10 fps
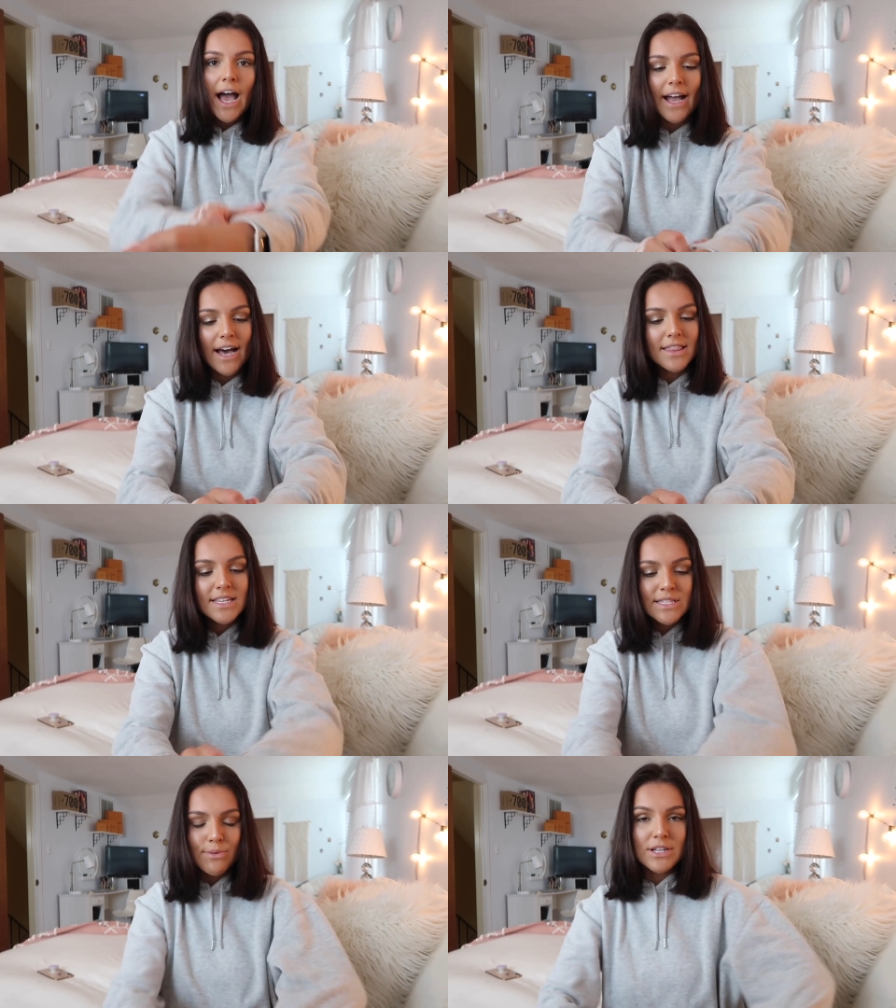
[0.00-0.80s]
I got
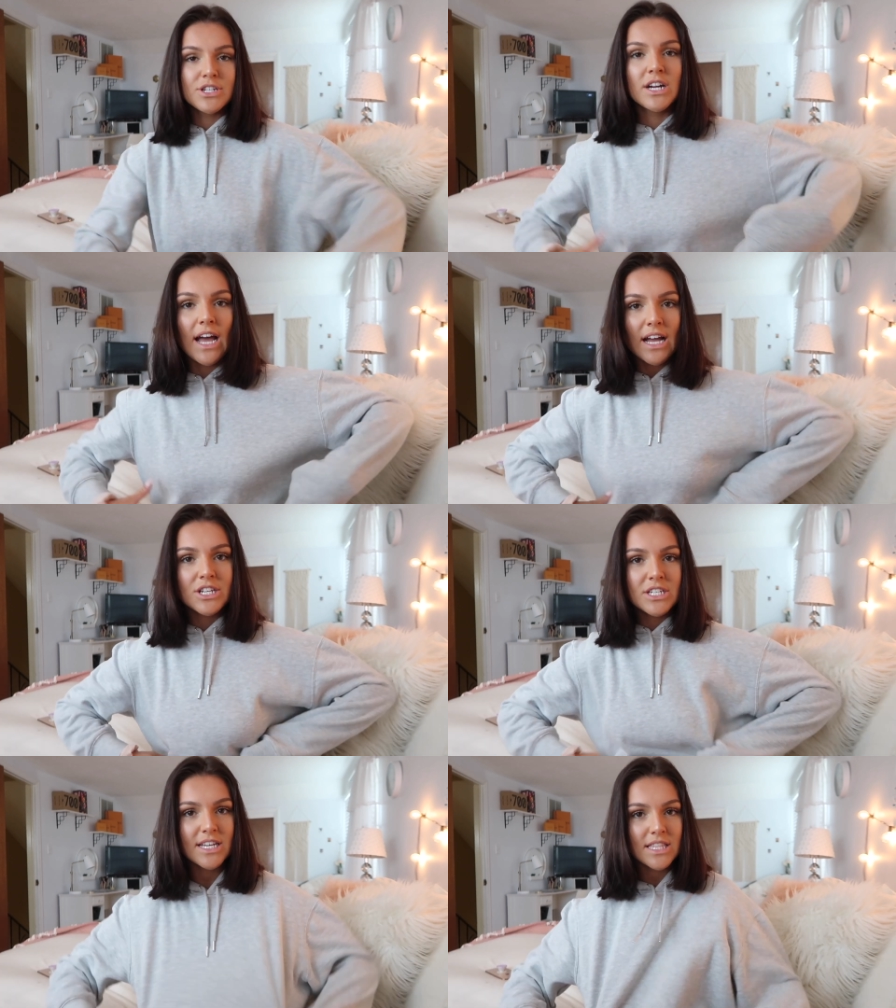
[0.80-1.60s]
this sweatshirt
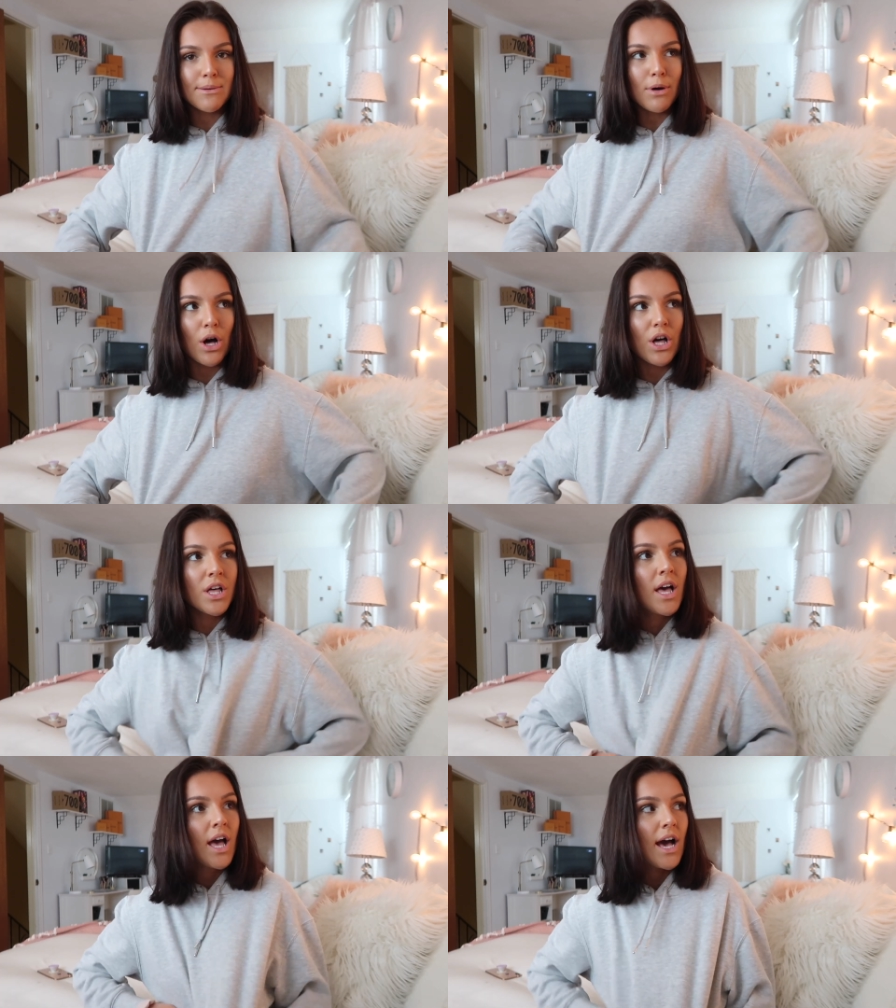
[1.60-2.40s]
actually at the
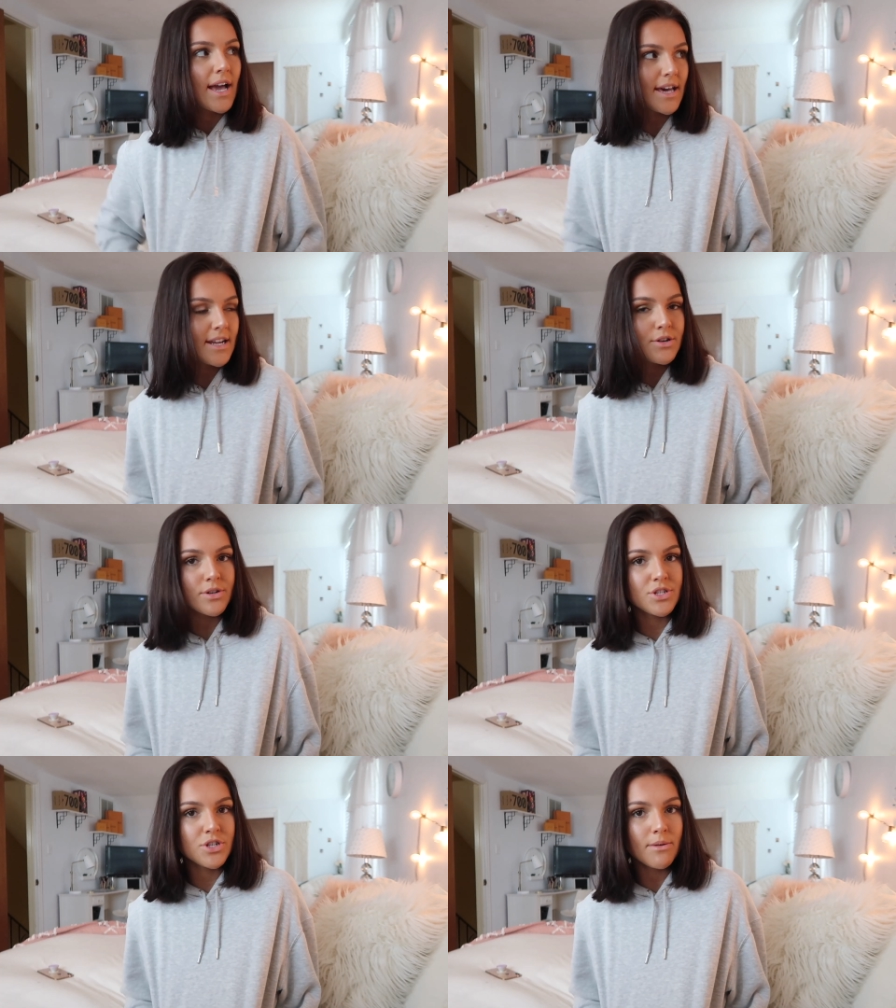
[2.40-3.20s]
mall. I got it at
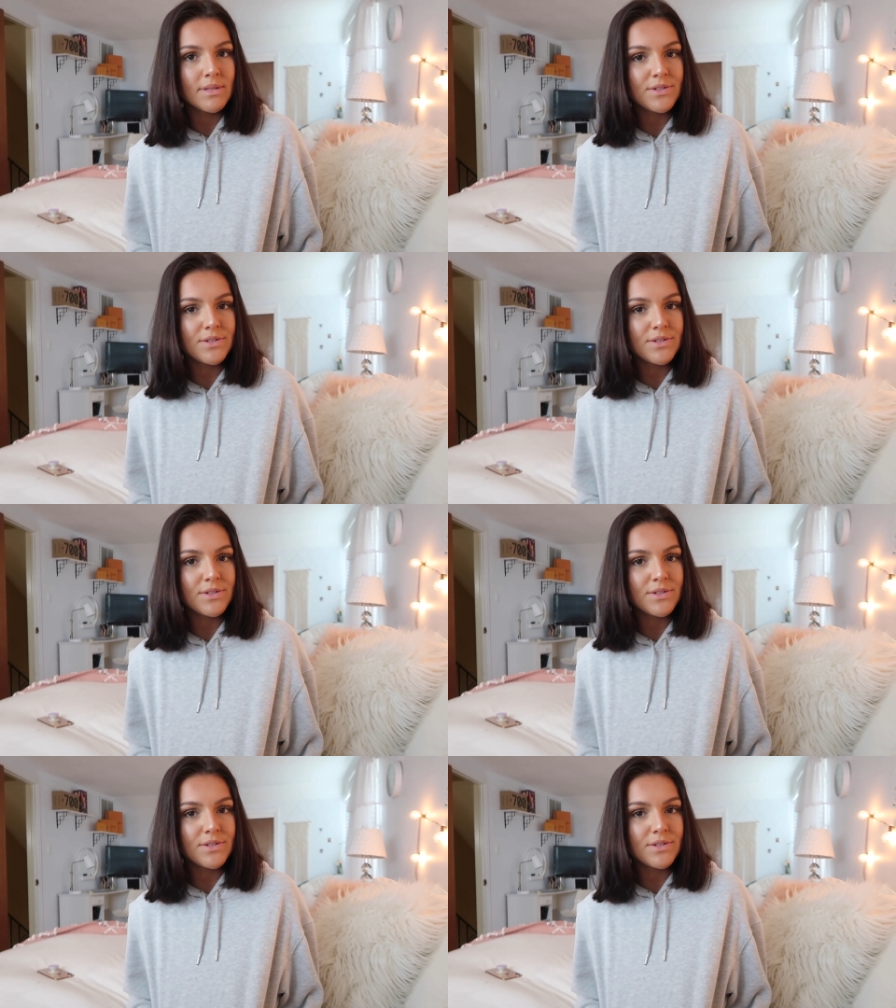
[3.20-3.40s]
Nordstrom.